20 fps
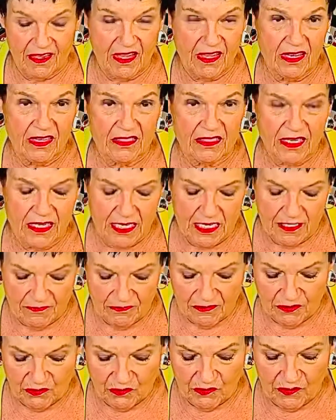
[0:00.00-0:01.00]
in kind of
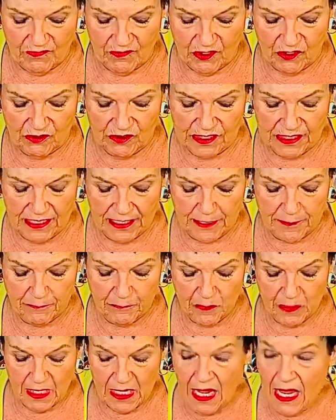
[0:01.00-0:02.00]
the reverse thing.
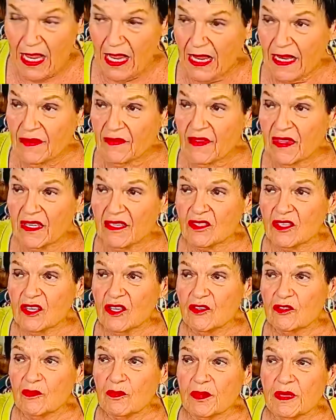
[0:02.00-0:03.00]
And then
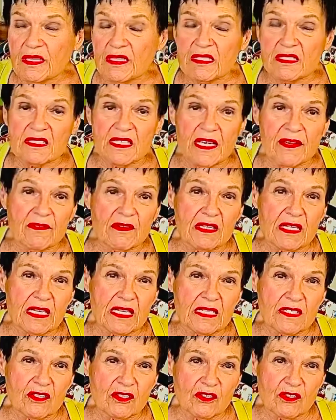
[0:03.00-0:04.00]
codependents have a
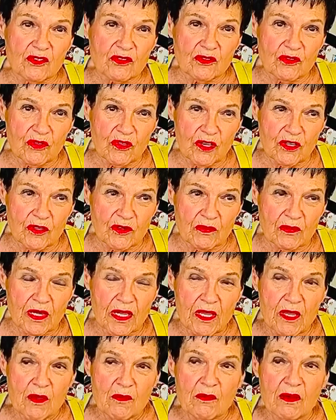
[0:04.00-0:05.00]
need to control
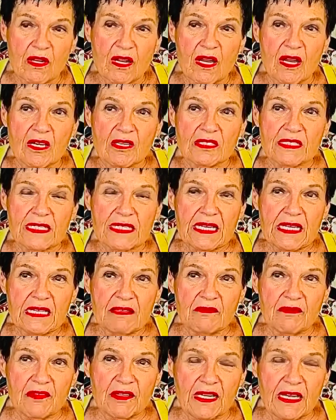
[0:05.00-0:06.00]
because they
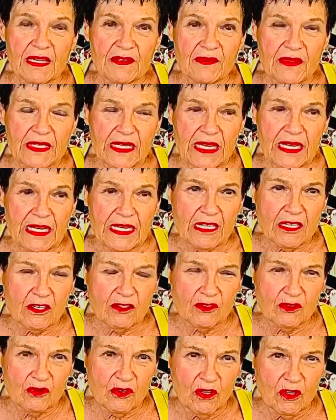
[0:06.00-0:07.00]
feel like they can't
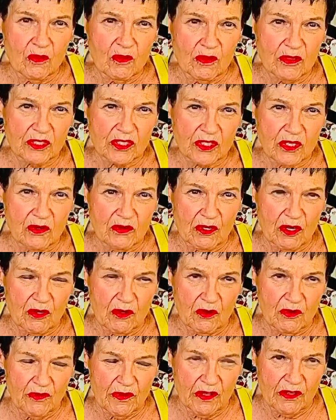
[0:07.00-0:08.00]
control what's going
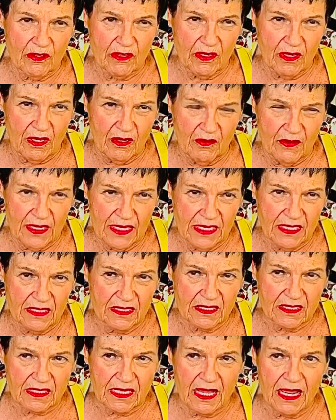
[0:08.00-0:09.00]
on the
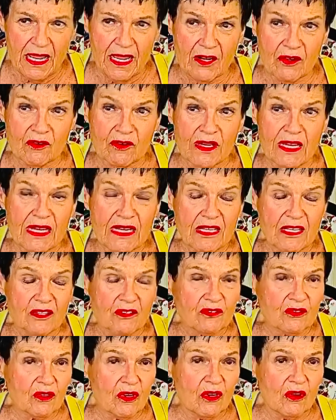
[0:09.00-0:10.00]
inside, or can't
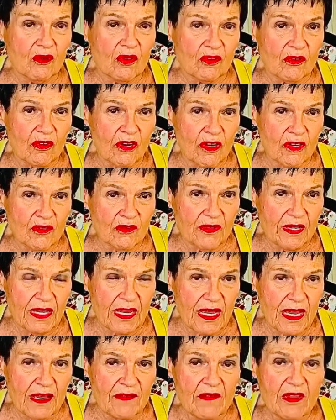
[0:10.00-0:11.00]
control their own
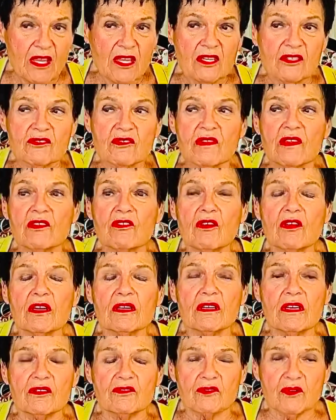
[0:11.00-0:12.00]
life, so they
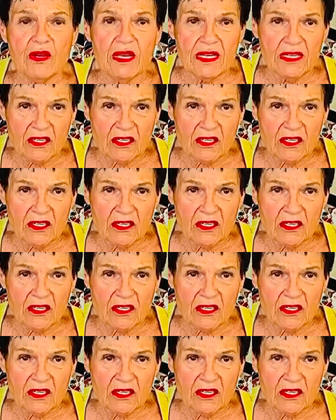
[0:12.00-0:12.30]
try to